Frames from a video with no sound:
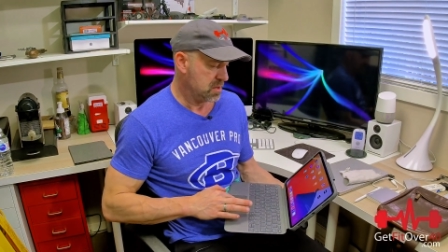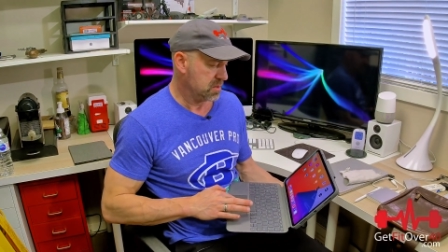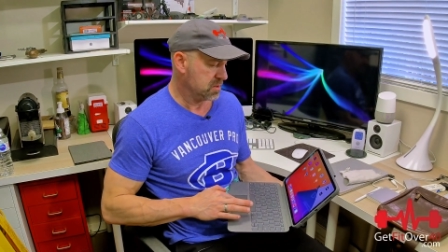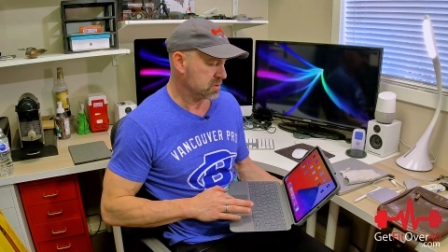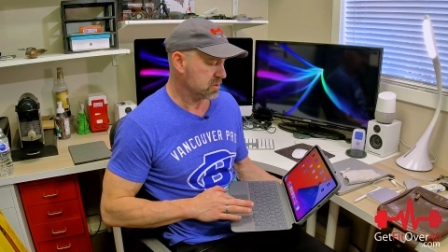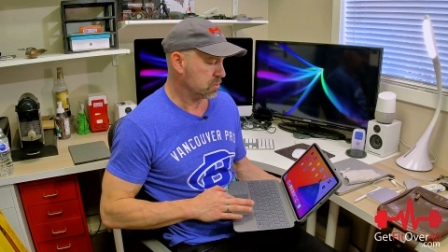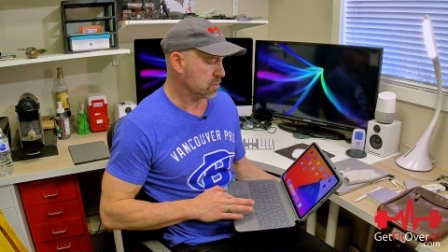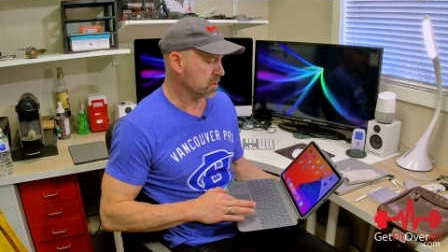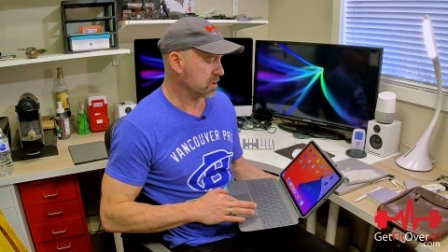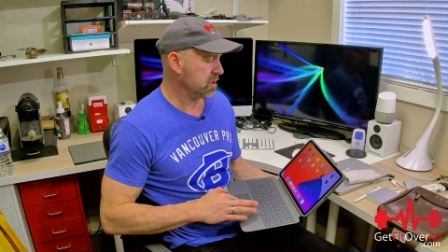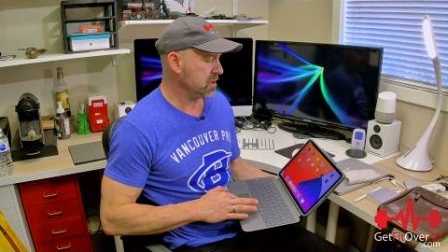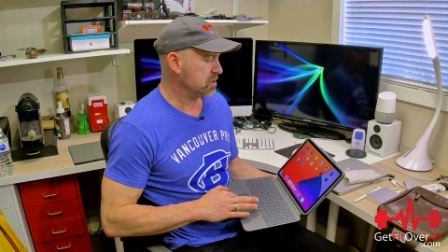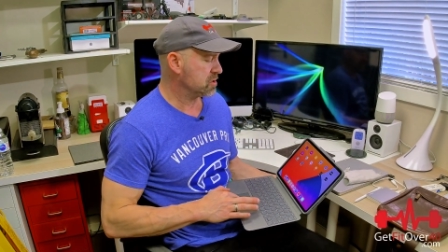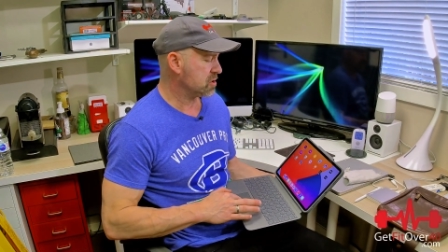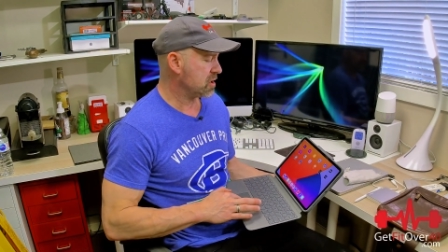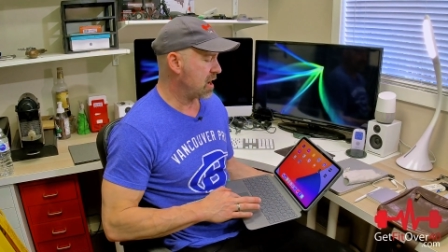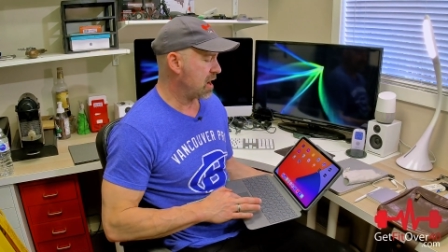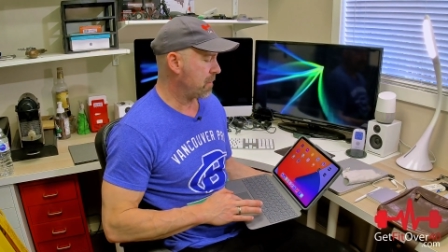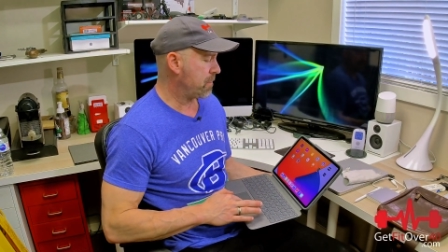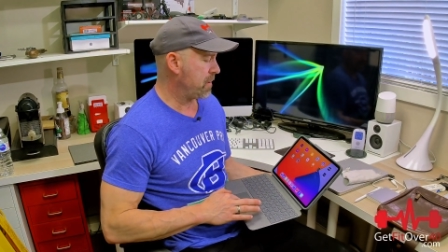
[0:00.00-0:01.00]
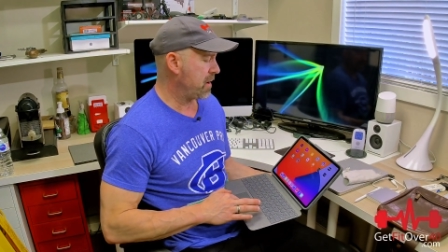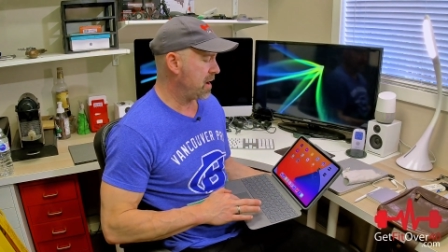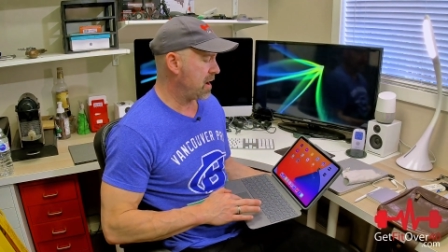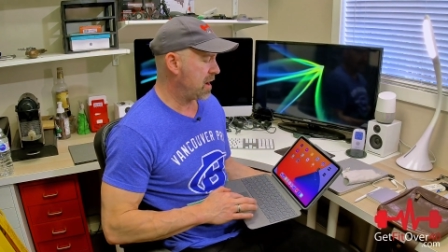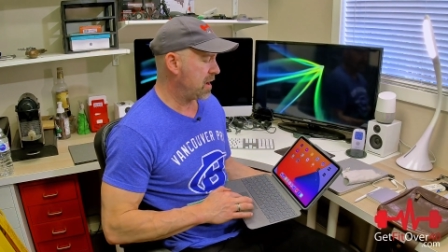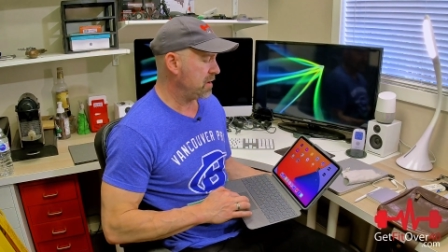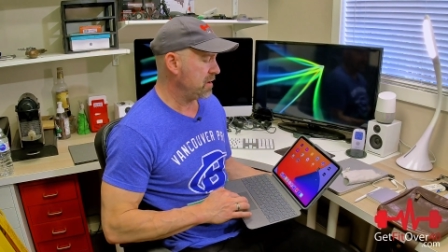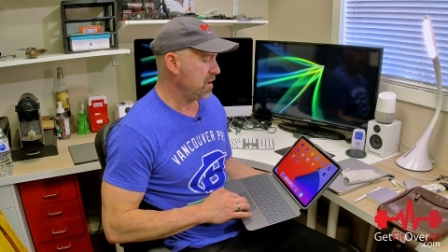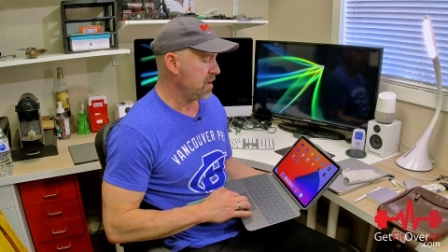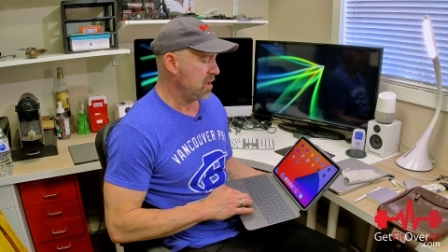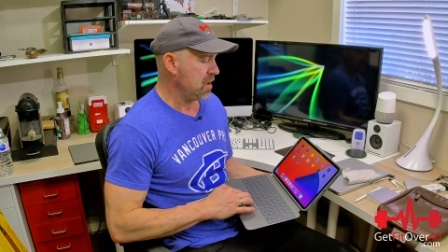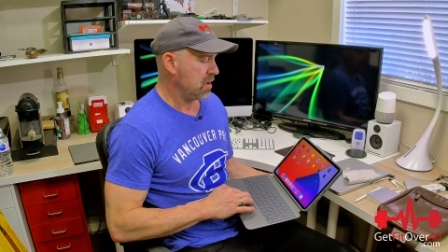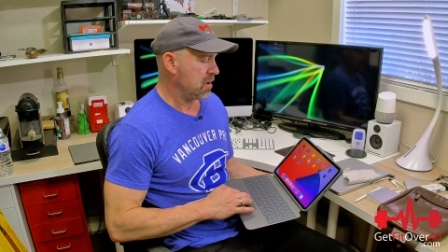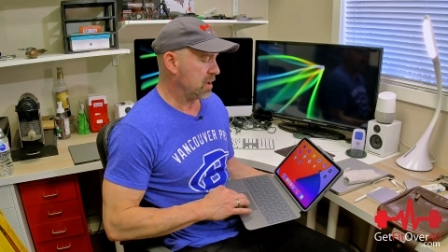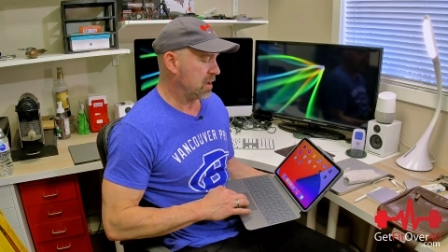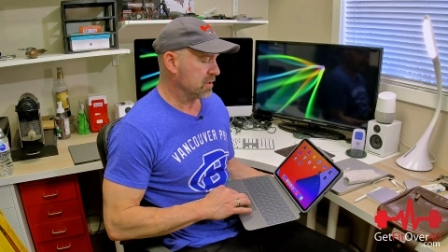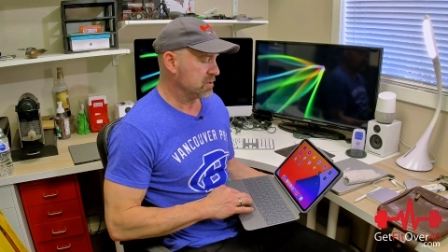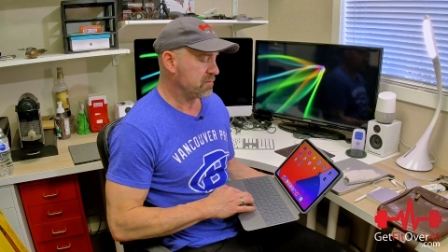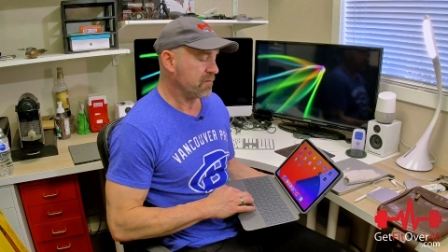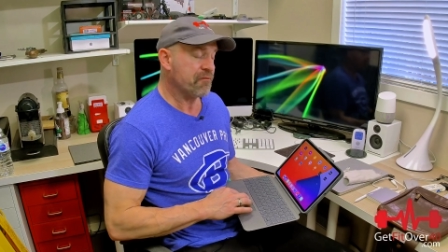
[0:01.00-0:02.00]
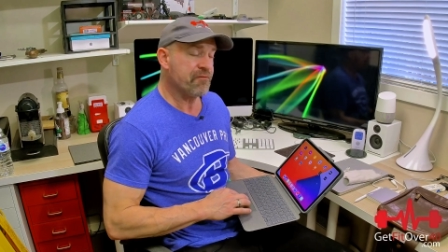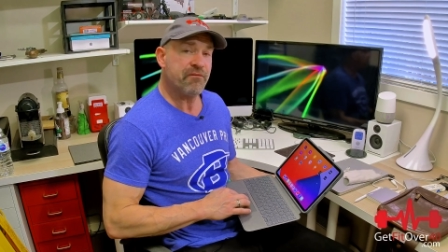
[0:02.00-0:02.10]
So working trackpad, uh,